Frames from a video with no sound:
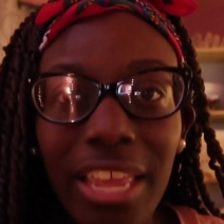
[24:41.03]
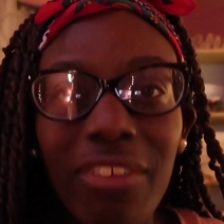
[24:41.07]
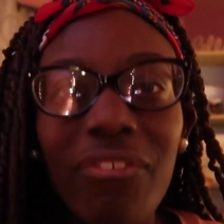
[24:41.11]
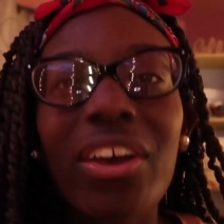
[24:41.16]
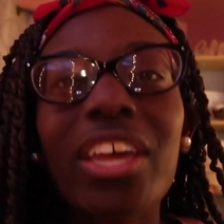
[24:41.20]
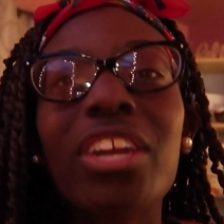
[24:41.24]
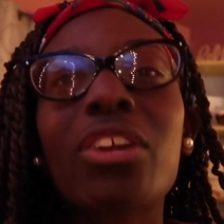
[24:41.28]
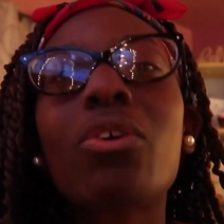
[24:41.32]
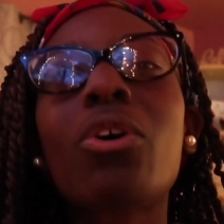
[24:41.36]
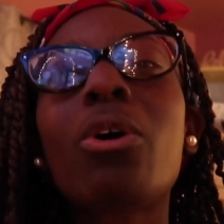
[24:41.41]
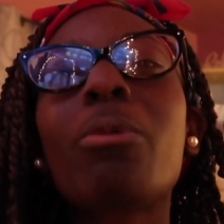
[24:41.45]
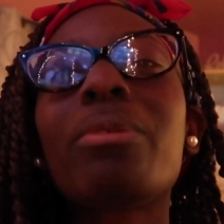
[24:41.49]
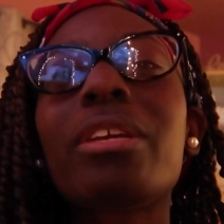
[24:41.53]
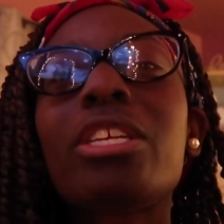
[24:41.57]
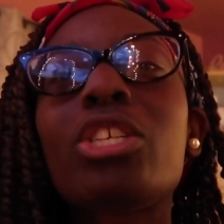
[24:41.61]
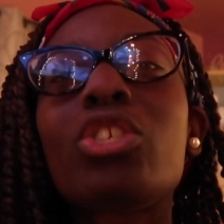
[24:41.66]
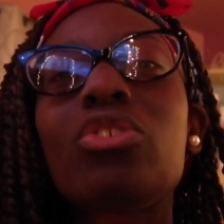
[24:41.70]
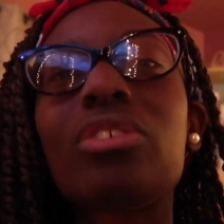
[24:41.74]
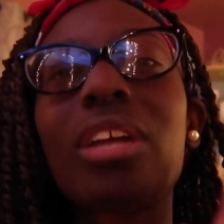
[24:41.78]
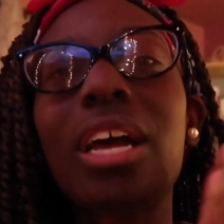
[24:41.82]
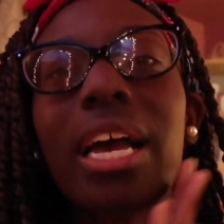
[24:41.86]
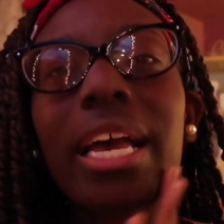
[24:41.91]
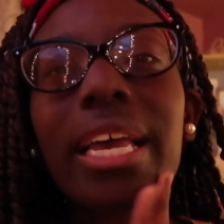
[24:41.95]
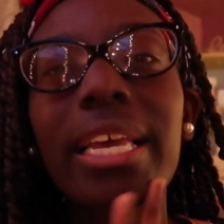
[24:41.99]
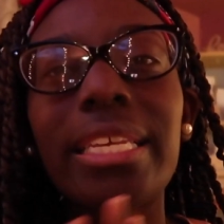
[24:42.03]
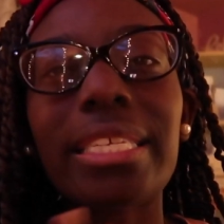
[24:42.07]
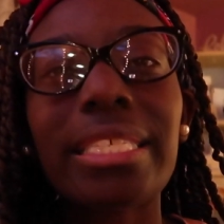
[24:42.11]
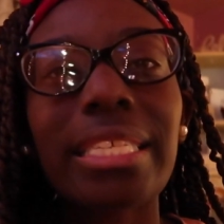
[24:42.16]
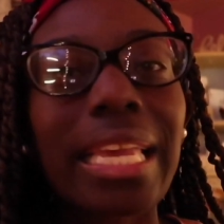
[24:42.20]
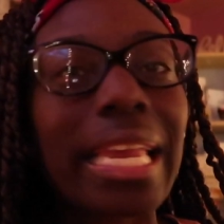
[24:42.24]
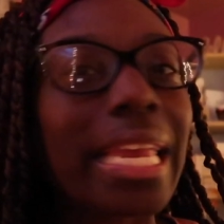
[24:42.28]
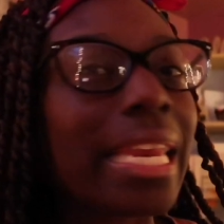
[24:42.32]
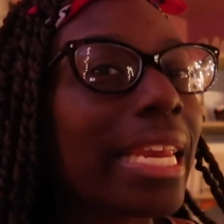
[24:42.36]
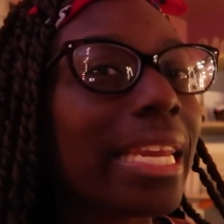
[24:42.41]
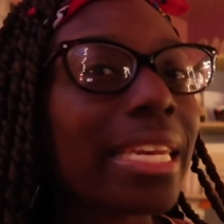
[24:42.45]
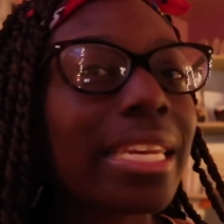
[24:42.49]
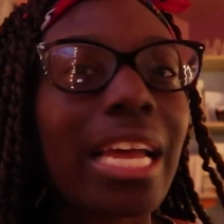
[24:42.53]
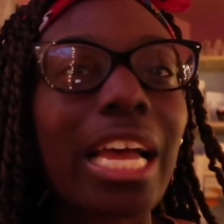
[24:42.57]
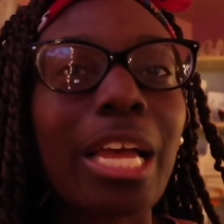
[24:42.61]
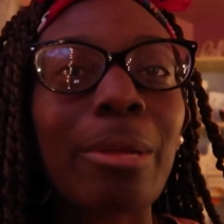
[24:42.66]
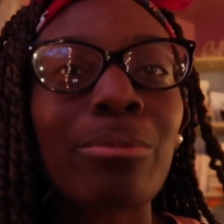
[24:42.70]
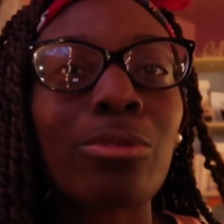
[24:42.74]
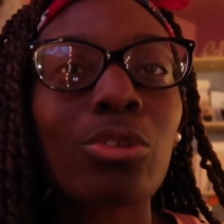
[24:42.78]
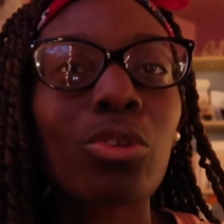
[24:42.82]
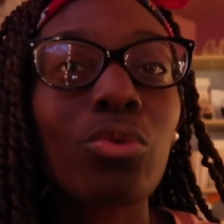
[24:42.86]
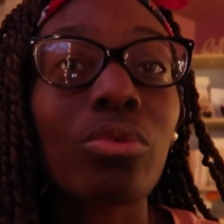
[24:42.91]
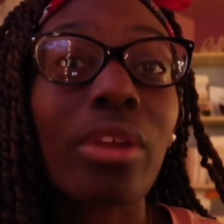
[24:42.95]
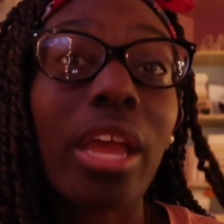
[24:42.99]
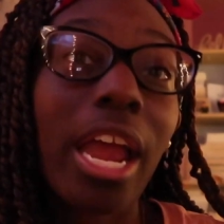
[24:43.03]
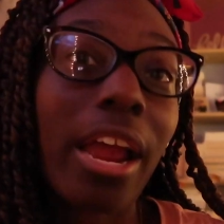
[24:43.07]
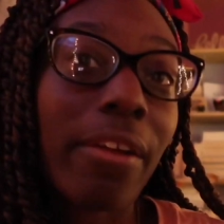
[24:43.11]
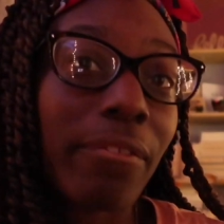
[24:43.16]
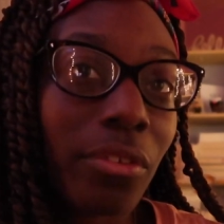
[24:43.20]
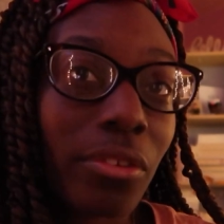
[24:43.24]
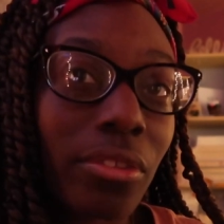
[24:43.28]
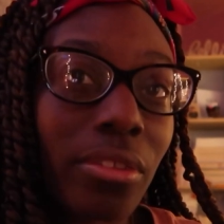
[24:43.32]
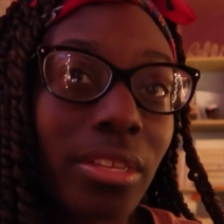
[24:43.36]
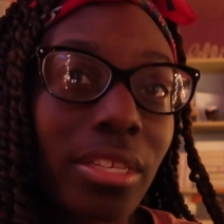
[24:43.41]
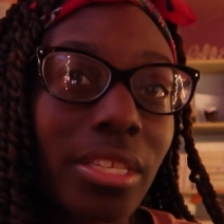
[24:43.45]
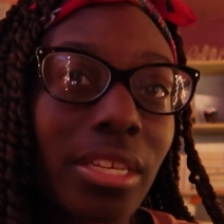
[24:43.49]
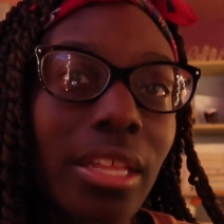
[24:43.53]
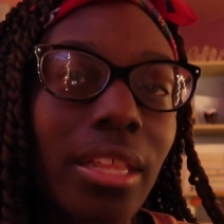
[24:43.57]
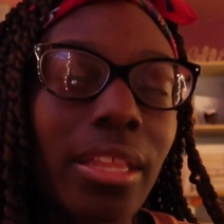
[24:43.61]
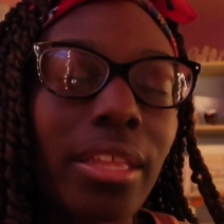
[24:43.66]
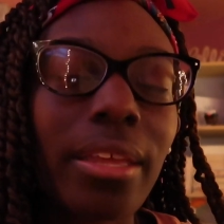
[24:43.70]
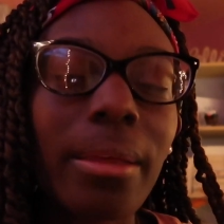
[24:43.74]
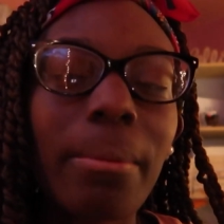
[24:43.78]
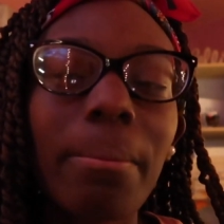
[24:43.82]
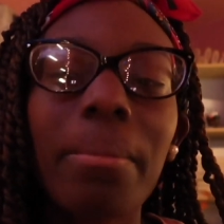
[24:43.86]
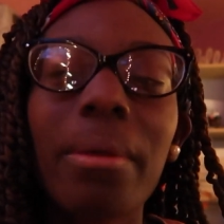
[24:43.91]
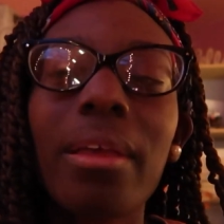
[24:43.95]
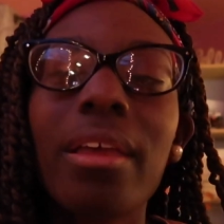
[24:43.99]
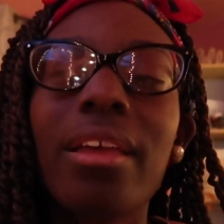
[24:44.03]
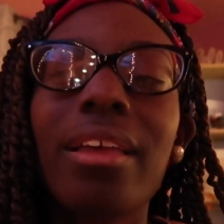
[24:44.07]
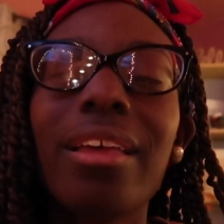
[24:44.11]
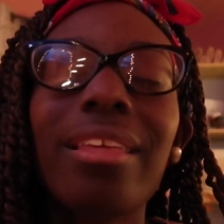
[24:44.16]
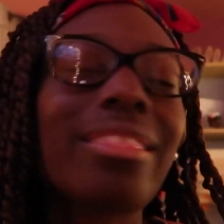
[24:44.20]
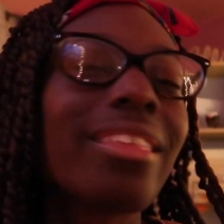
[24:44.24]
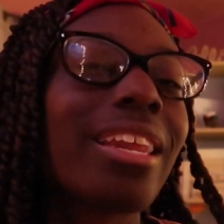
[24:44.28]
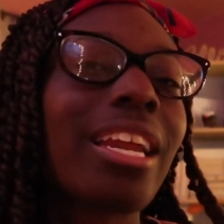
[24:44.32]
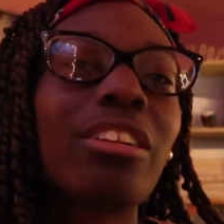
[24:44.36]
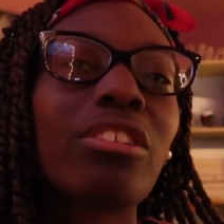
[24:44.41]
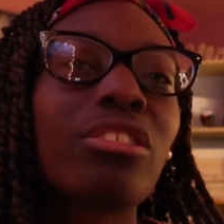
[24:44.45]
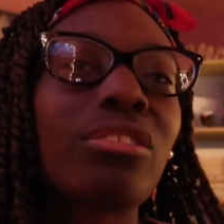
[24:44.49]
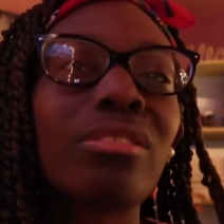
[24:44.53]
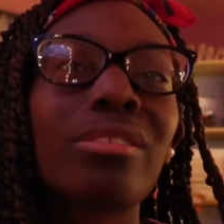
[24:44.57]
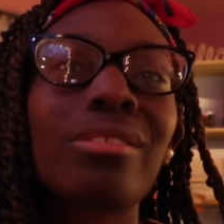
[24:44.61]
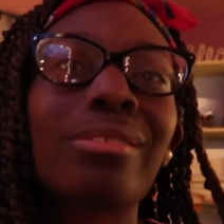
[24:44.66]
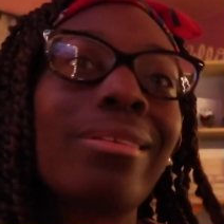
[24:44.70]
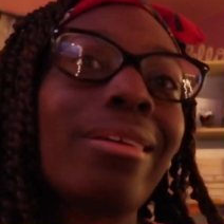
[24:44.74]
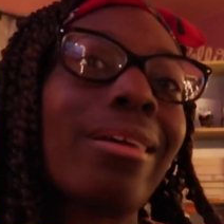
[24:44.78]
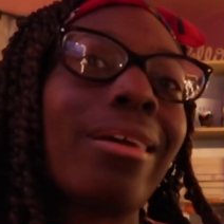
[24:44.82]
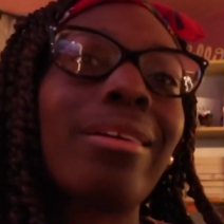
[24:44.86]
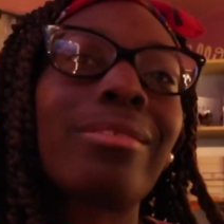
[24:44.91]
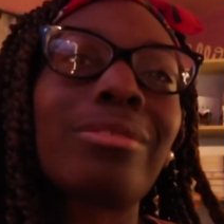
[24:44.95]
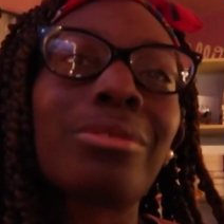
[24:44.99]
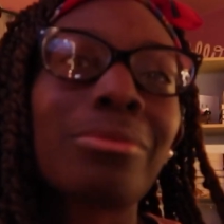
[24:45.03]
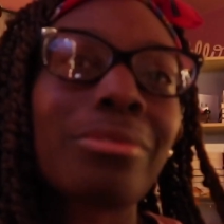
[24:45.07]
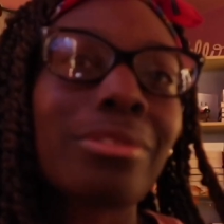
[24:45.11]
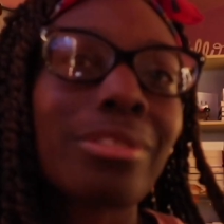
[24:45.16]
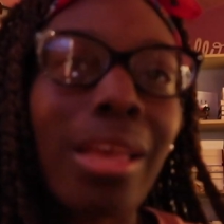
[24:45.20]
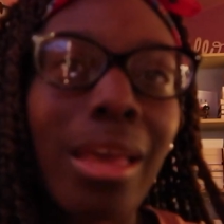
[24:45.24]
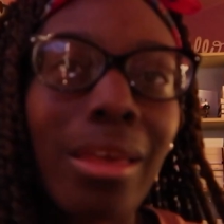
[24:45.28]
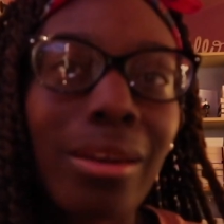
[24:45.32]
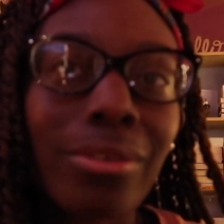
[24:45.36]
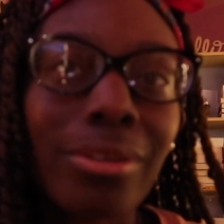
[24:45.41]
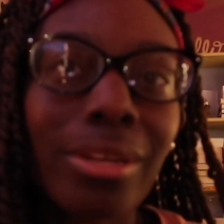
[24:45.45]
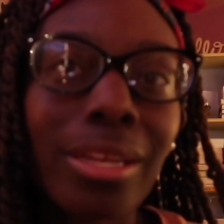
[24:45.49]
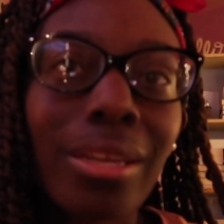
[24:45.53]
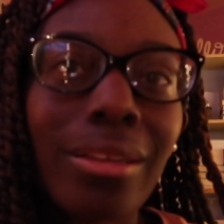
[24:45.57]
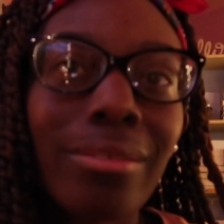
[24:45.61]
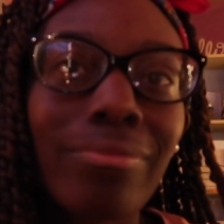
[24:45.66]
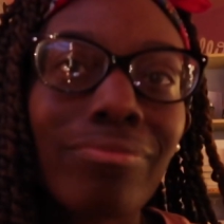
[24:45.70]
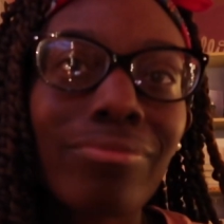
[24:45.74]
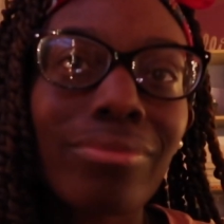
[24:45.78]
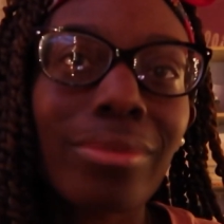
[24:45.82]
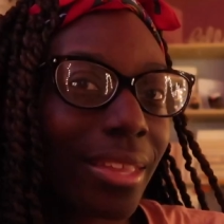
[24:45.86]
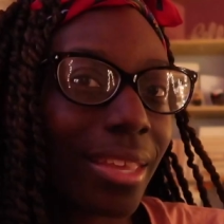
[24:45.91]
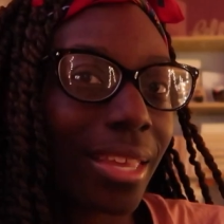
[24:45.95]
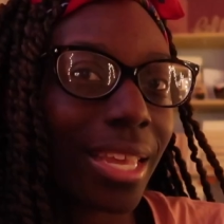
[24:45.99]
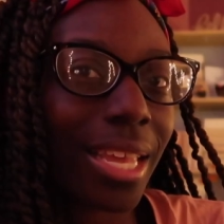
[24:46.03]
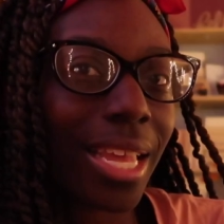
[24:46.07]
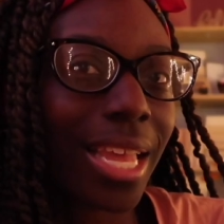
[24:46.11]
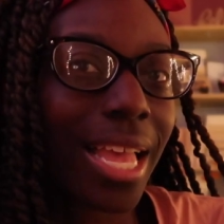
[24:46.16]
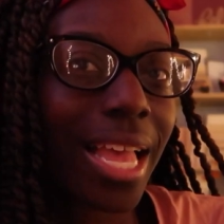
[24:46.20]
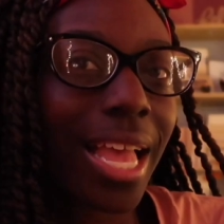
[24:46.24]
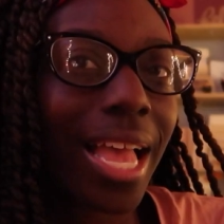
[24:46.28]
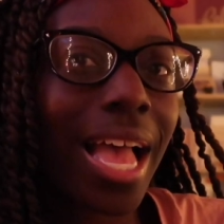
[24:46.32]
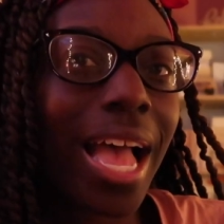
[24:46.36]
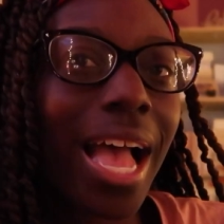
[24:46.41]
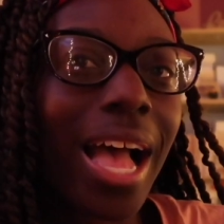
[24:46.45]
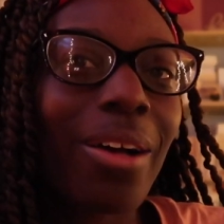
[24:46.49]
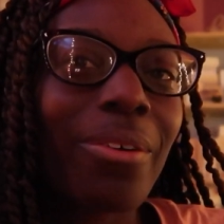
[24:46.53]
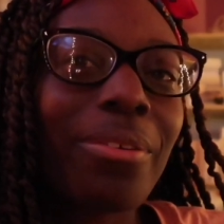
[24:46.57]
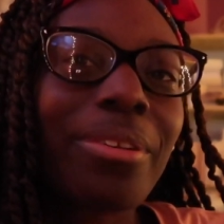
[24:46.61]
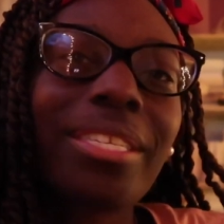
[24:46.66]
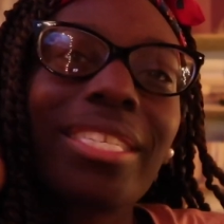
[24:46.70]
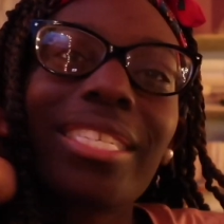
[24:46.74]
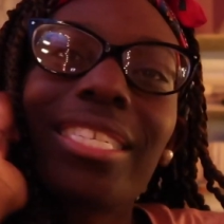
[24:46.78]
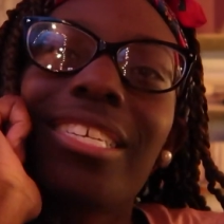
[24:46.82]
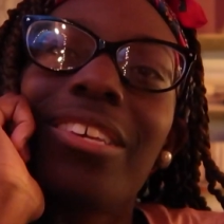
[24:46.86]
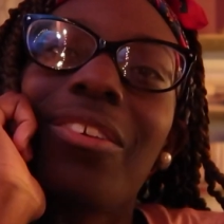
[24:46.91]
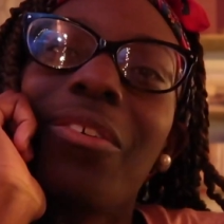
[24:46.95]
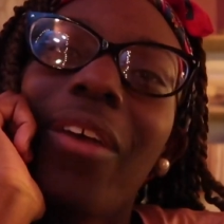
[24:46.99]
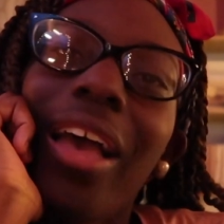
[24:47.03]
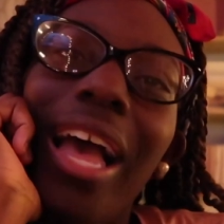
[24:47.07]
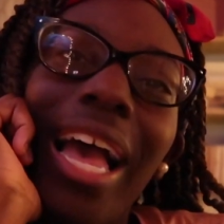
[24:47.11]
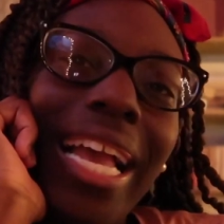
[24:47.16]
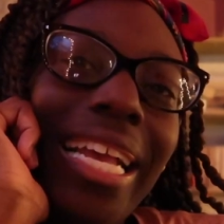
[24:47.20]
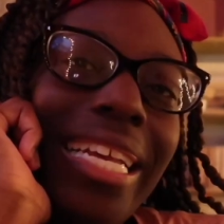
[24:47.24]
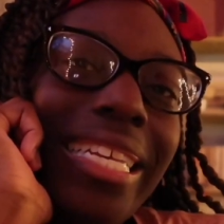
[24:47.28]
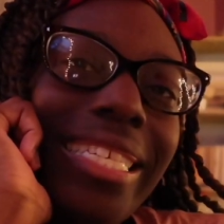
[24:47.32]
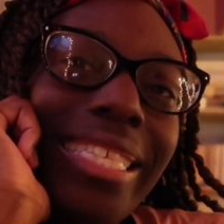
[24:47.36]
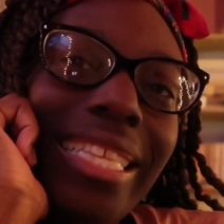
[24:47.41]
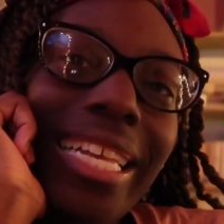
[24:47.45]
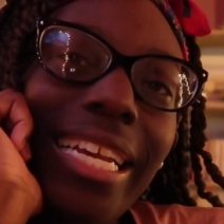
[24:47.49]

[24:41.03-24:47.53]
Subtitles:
If I don't update you guys anytime soon after this clip, then I'll just see you guys on Saturday. I will see you guys